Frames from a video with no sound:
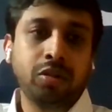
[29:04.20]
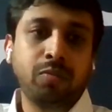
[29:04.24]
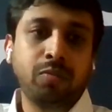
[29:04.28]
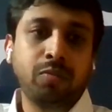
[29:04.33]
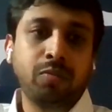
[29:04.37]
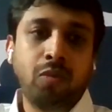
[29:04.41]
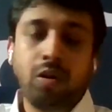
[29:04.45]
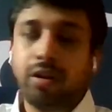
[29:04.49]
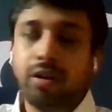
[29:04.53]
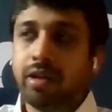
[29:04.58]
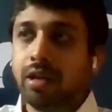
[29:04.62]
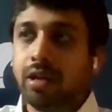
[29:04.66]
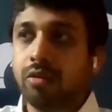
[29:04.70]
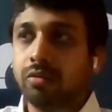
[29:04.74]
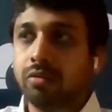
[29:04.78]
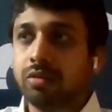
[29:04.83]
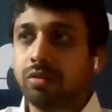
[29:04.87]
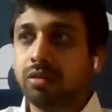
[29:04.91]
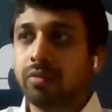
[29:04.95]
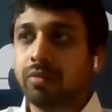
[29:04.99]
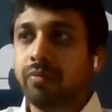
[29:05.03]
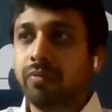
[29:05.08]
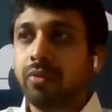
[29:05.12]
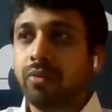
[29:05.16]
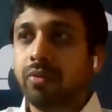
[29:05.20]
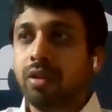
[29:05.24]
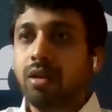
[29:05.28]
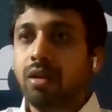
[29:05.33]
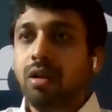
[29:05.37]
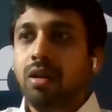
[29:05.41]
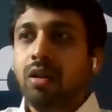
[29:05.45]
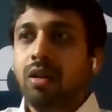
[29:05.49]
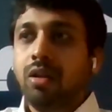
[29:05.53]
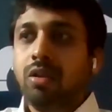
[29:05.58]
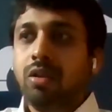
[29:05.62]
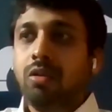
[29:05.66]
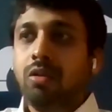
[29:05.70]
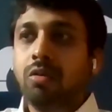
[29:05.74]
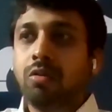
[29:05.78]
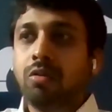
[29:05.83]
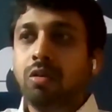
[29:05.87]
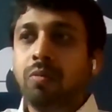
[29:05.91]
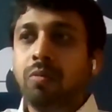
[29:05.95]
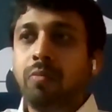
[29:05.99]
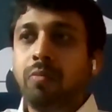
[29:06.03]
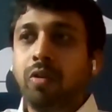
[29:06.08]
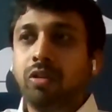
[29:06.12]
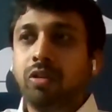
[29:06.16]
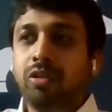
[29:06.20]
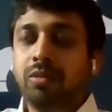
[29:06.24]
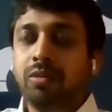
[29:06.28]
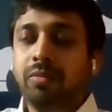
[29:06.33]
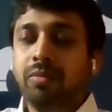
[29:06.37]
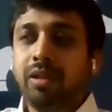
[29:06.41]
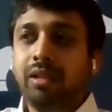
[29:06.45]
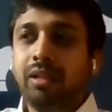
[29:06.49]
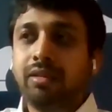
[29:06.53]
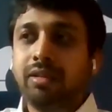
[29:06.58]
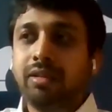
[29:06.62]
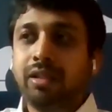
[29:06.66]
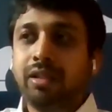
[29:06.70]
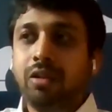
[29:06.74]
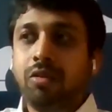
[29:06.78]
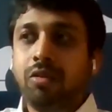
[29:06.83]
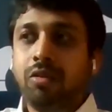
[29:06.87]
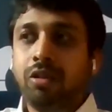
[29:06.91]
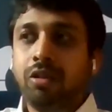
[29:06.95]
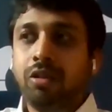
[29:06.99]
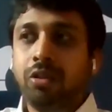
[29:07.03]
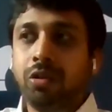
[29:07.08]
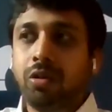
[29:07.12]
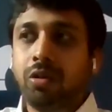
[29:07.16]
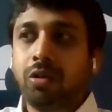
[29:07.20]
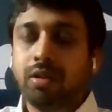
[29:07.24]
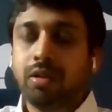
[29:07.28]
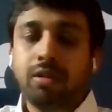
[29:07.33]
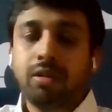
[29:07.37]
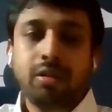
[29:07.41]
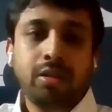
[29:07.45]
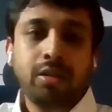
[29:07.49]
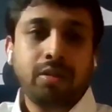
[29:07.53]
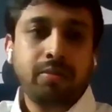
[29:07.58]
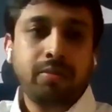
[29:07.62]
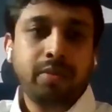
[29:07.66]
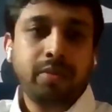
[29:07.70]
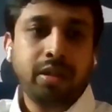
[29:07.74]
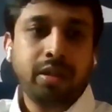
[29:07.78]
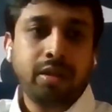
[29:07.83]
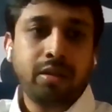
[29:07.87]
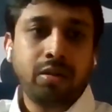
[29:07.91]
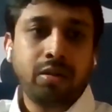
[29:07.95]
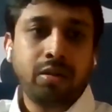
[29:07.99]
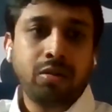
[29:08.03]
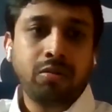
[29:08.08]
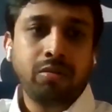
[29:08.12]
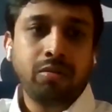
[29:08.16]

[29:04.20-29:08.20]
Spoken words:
or small towns, you could possibly see on a shorter term that,